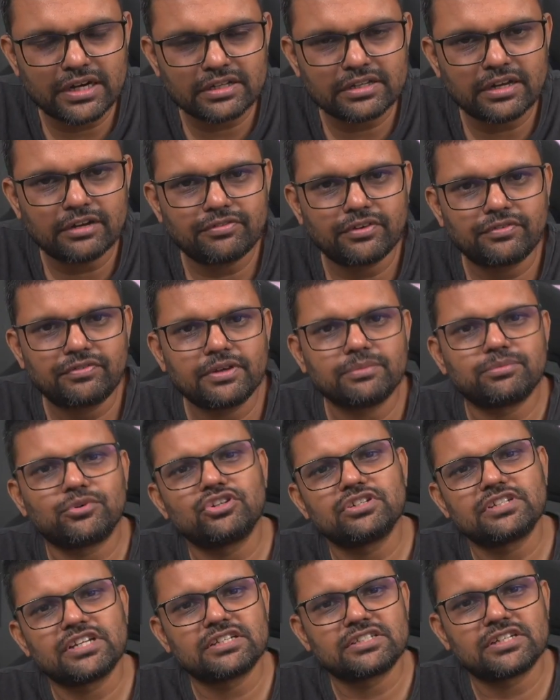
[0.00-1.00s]
that 50
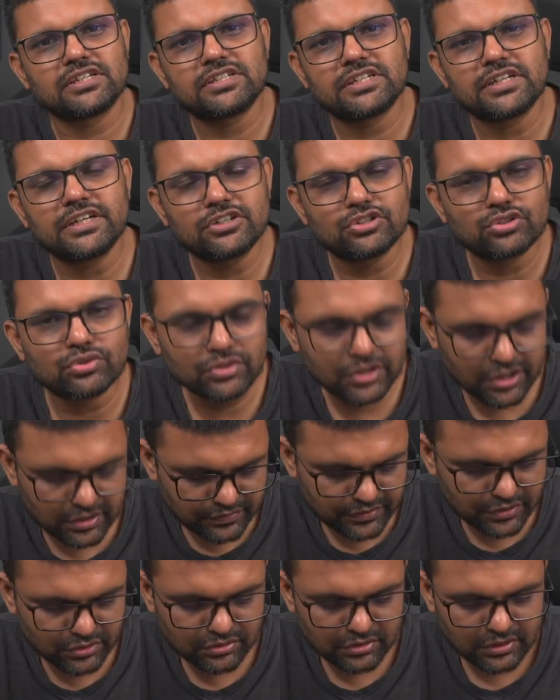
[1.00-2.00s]
points, the Excel sheet should give
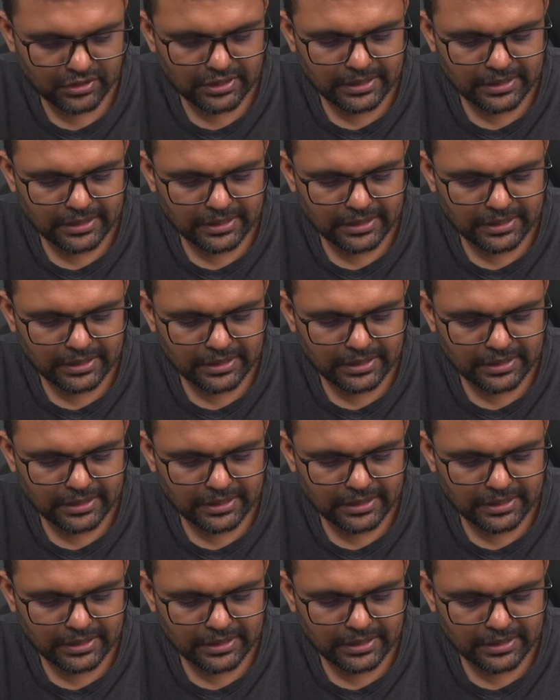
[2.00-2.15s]
you